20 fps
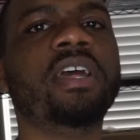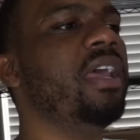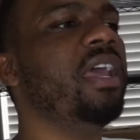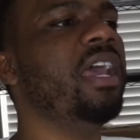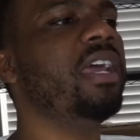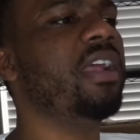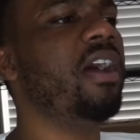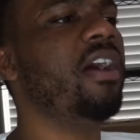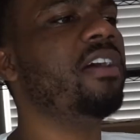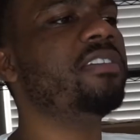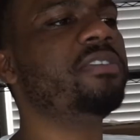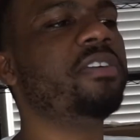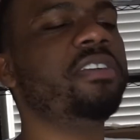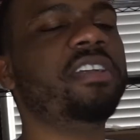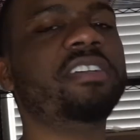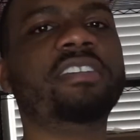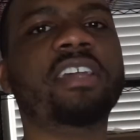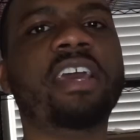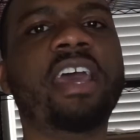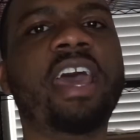And also
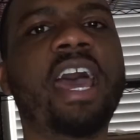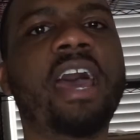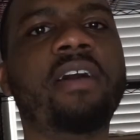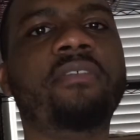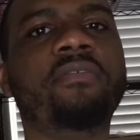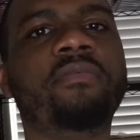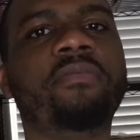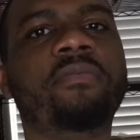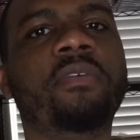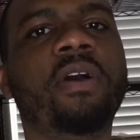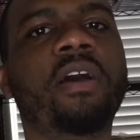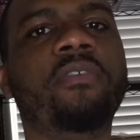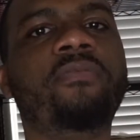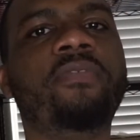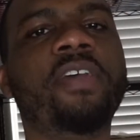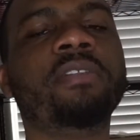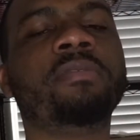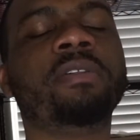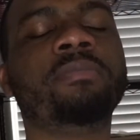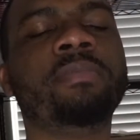they have a
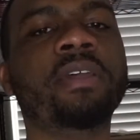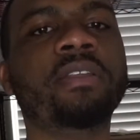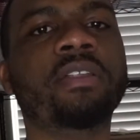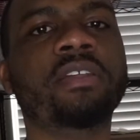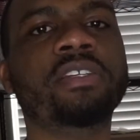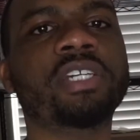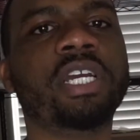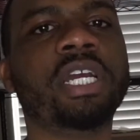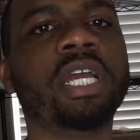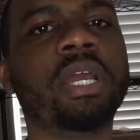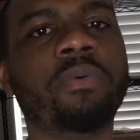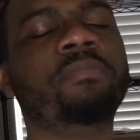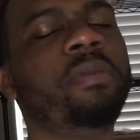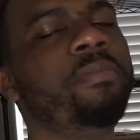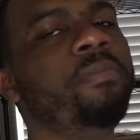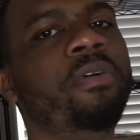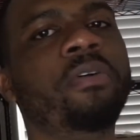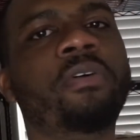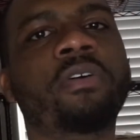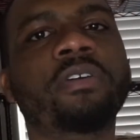Facebook Messenger.
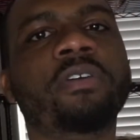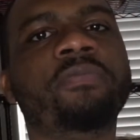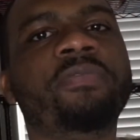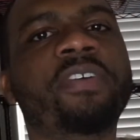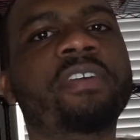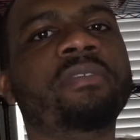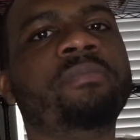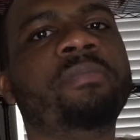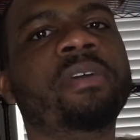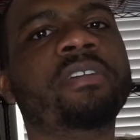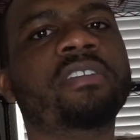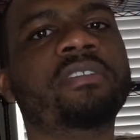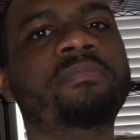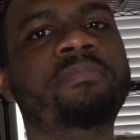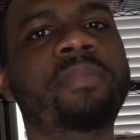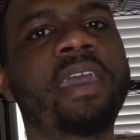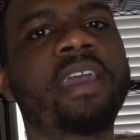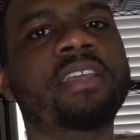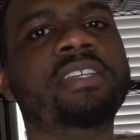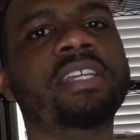People go on your Facebook business
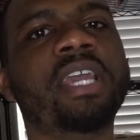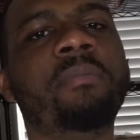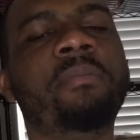page and